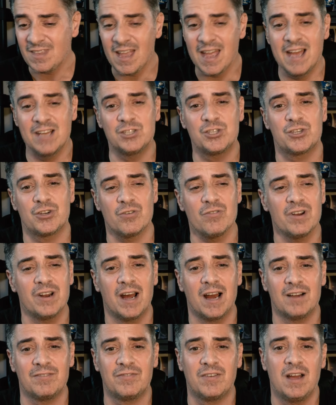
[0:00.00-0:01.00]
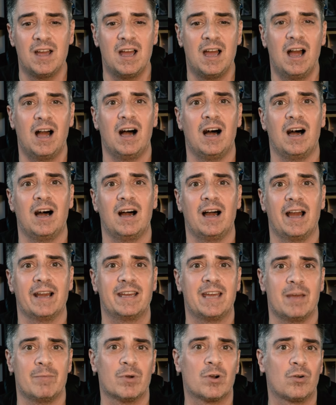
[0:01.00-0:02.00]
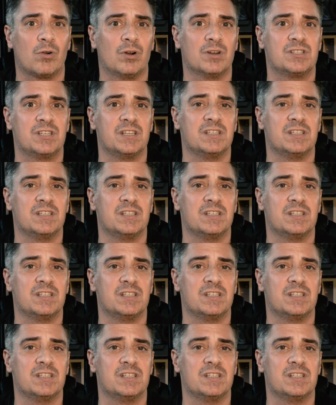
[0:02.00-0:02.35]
And sure enough, I came across